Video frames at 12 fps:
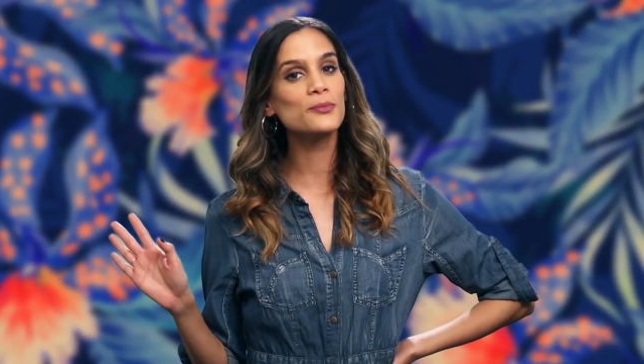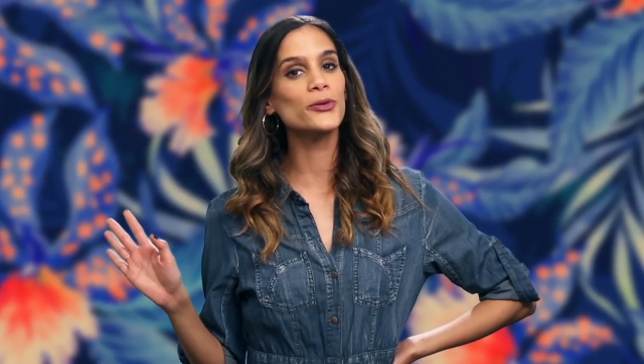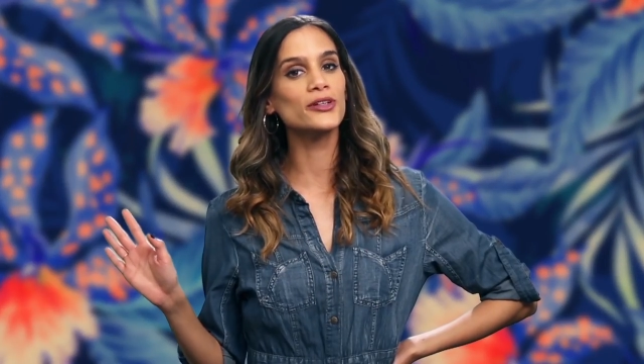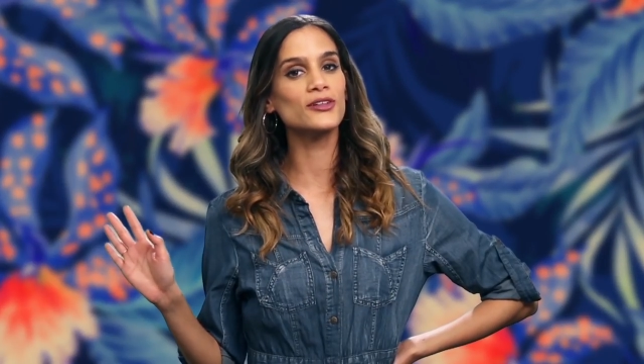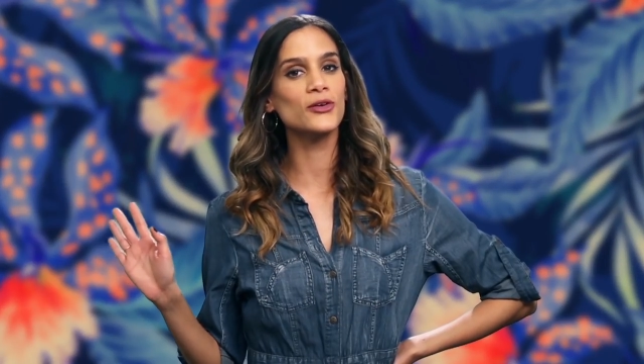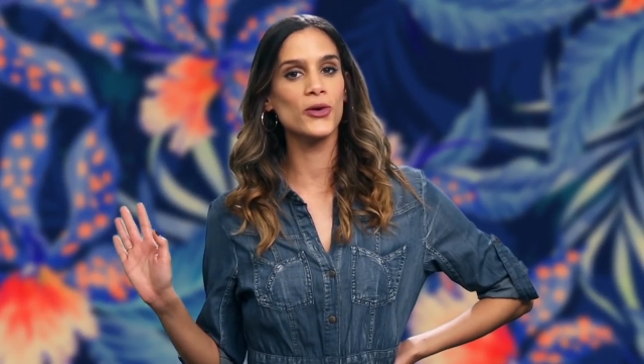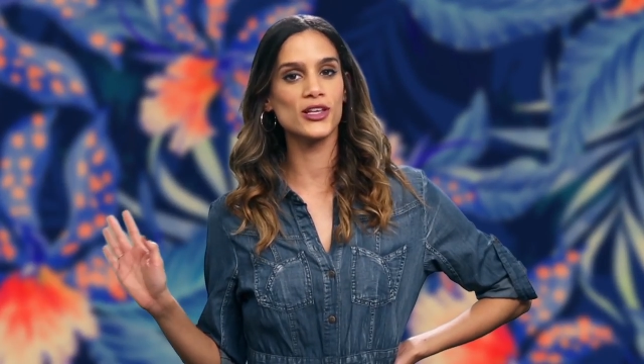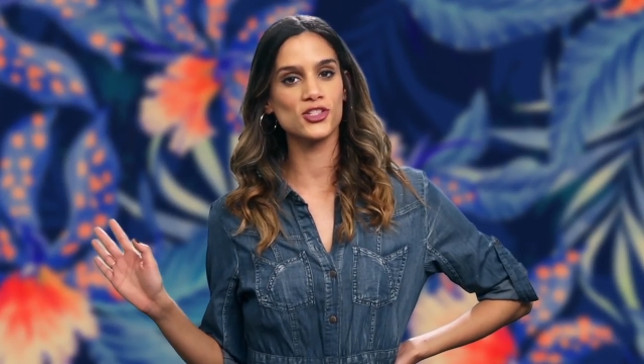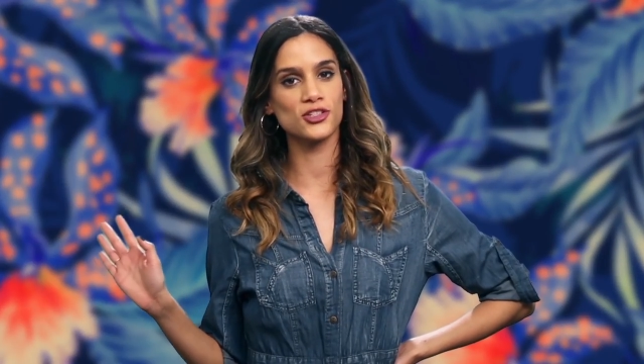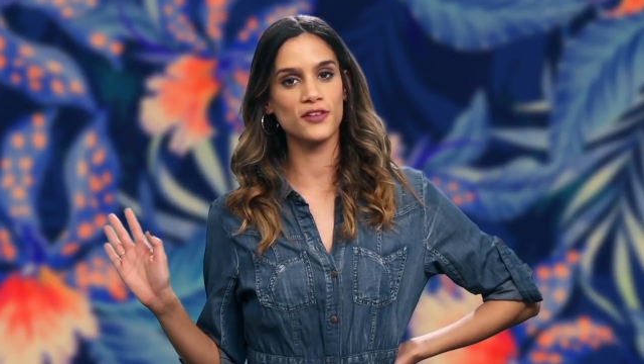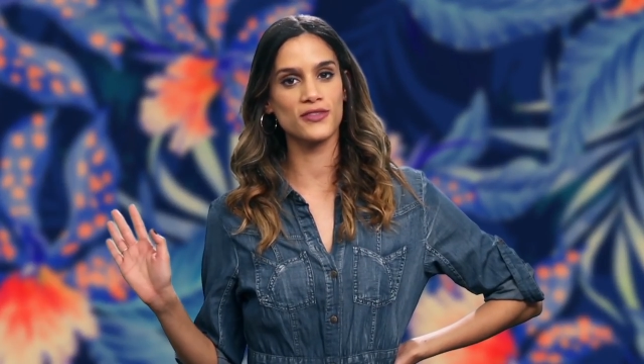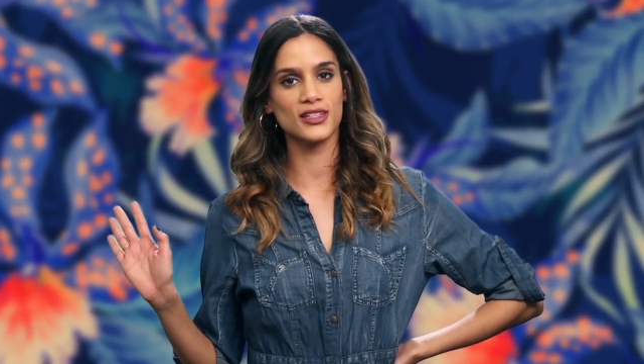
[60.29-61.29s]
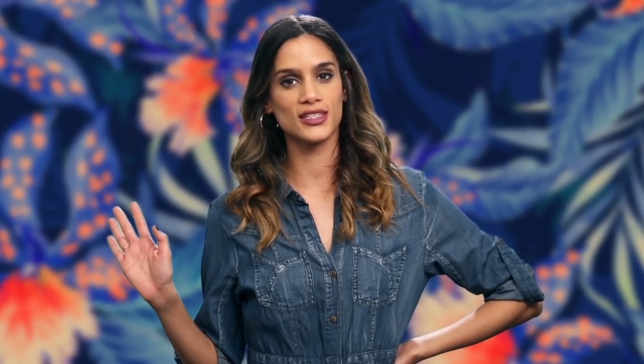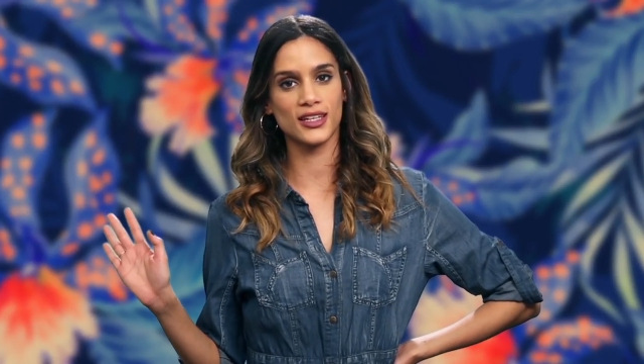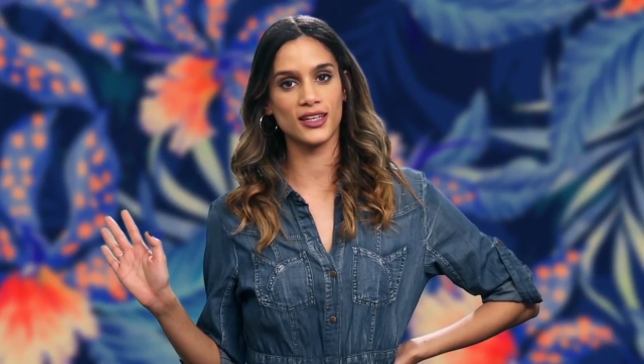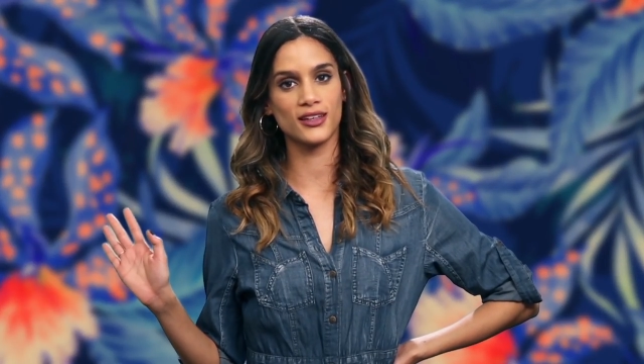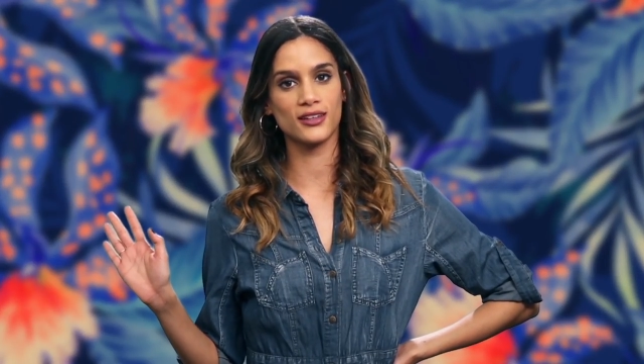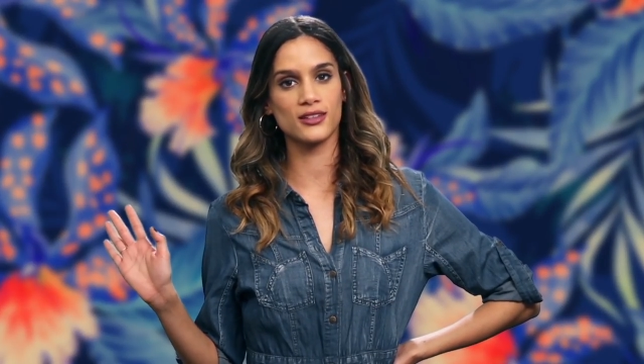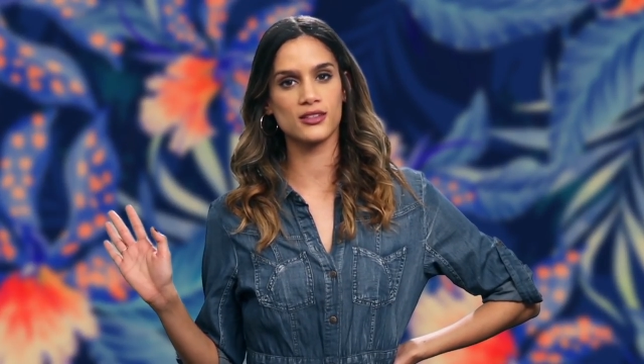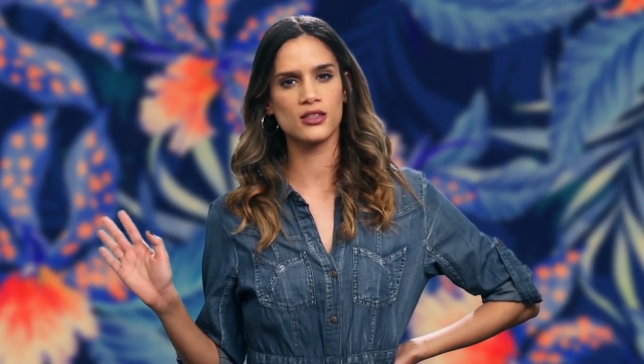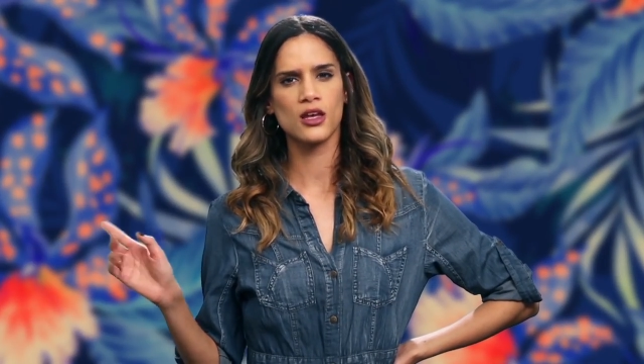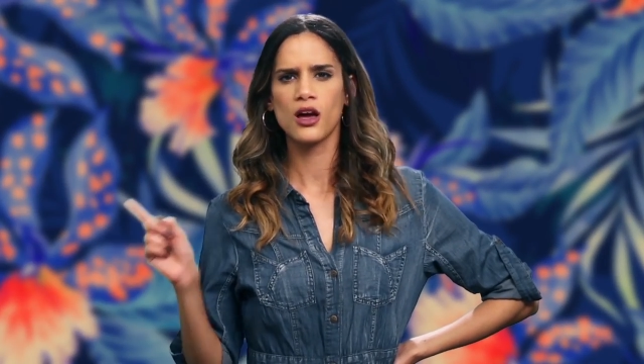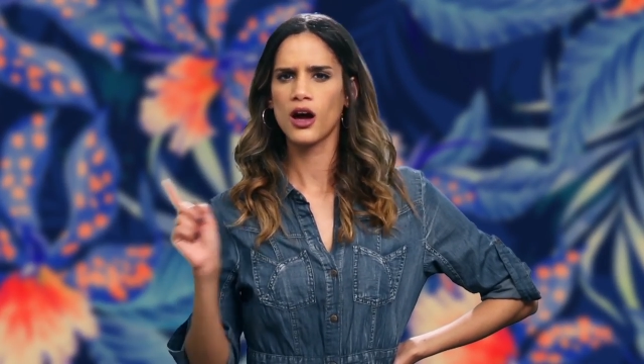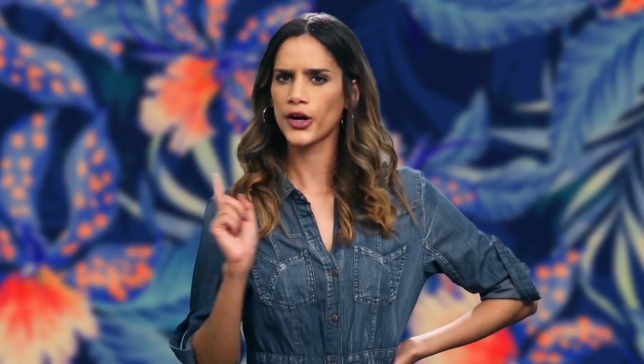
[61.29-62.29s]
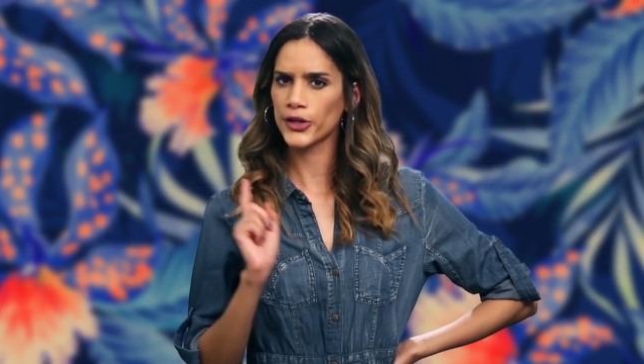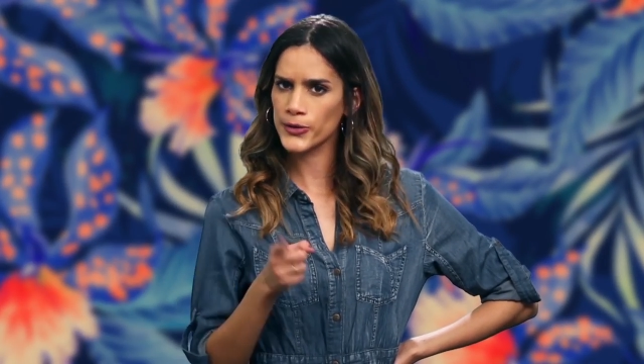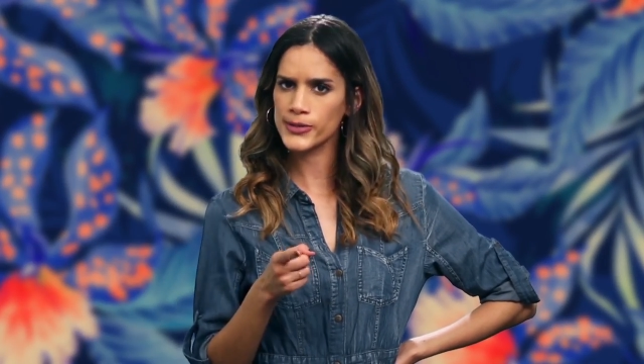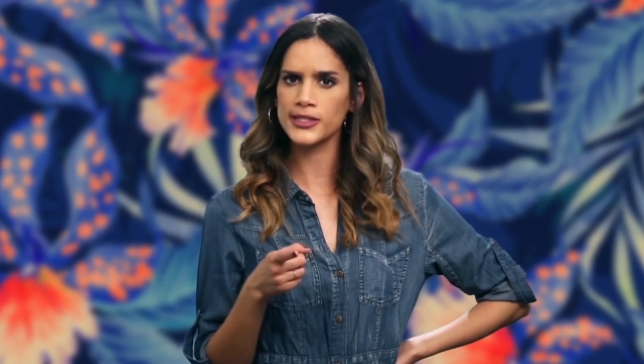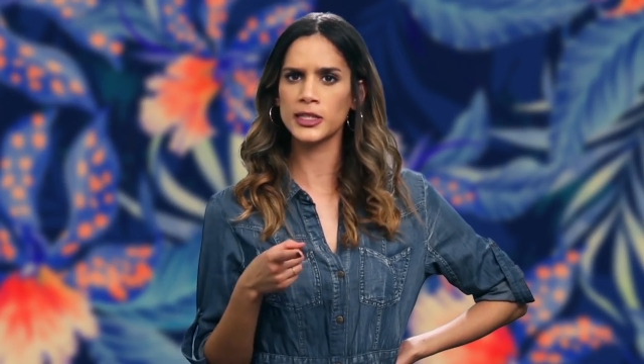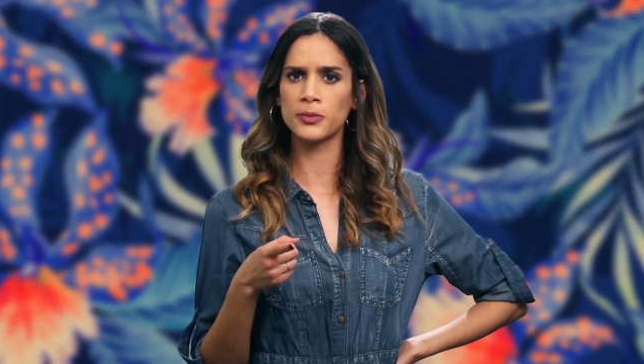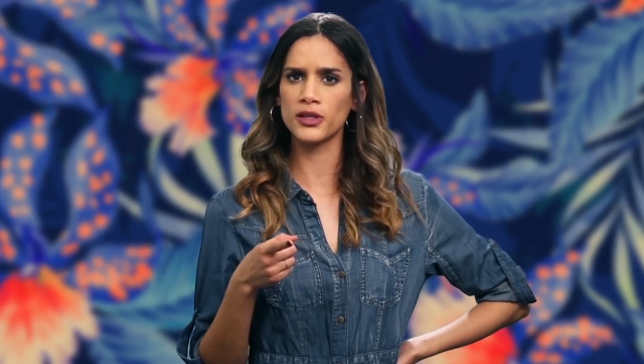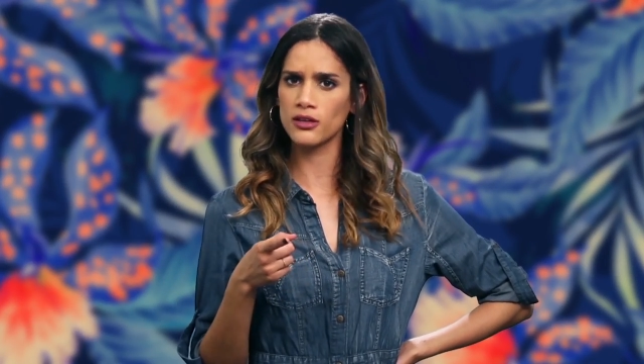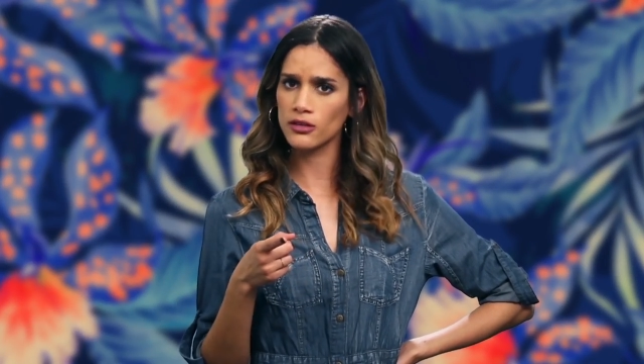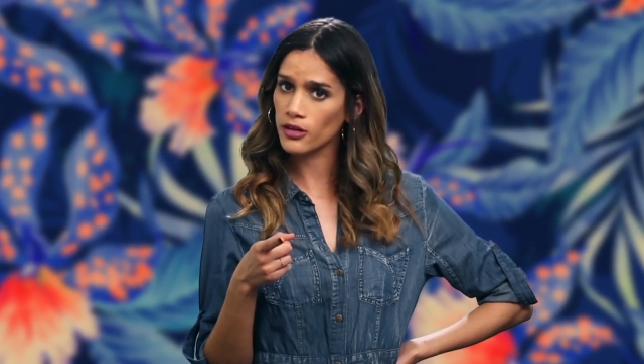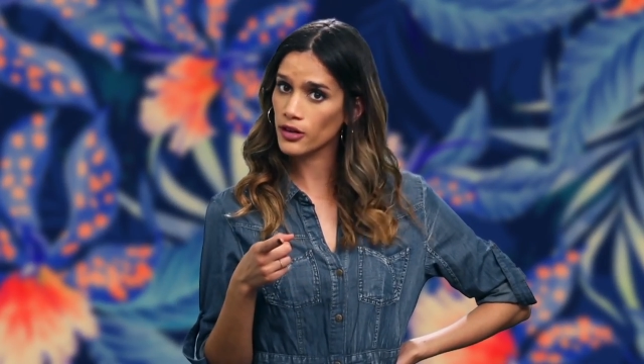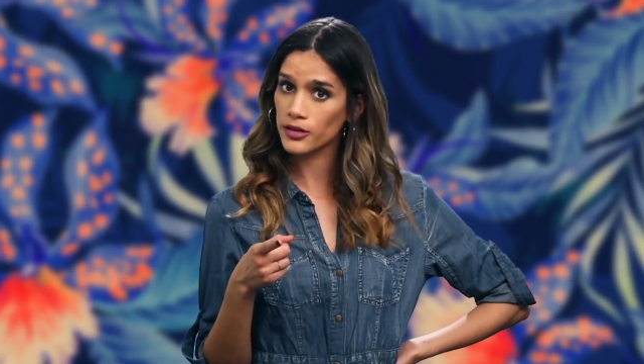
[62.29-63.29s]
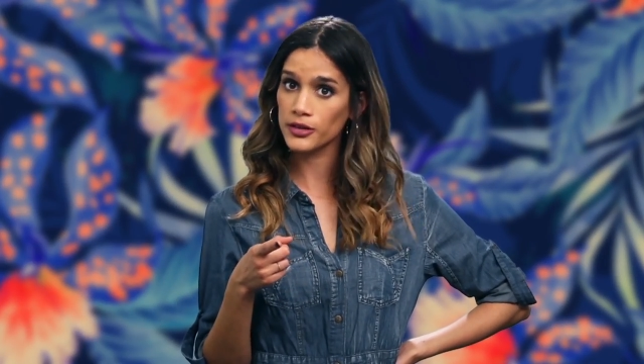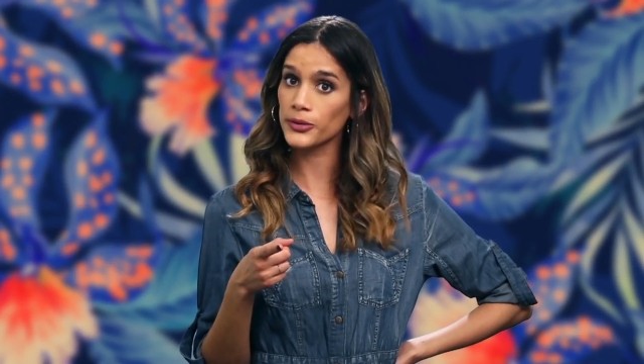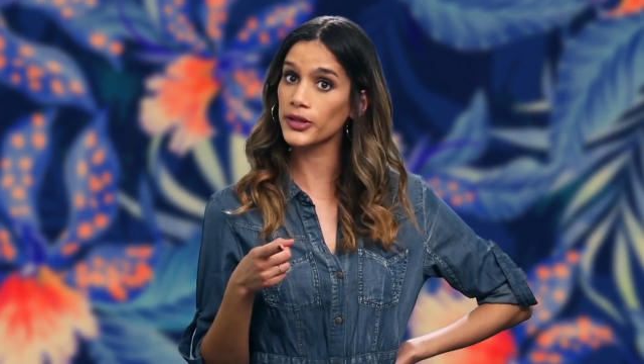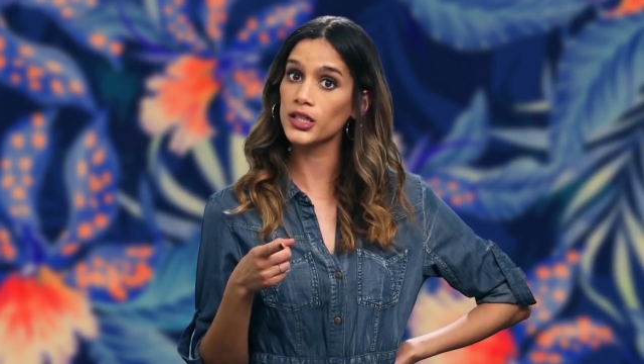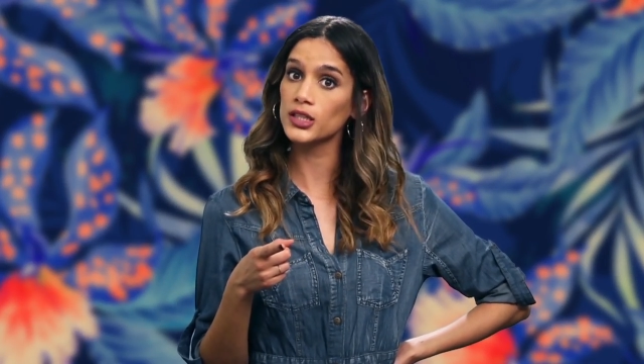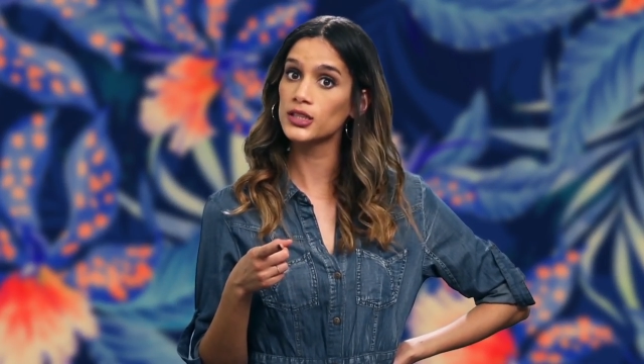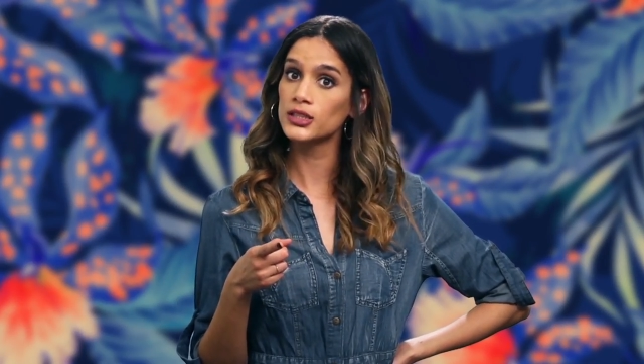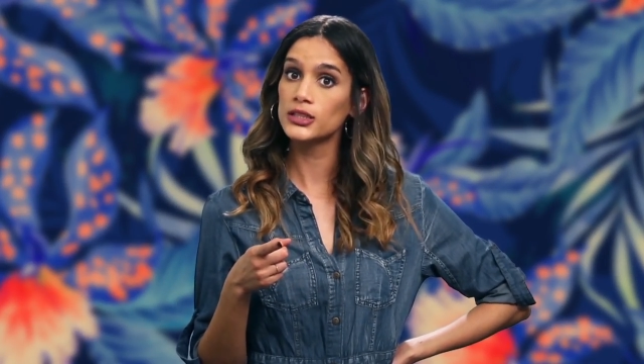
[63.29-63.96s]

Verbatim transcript: important question of the day is, are you sleeping in your underwear?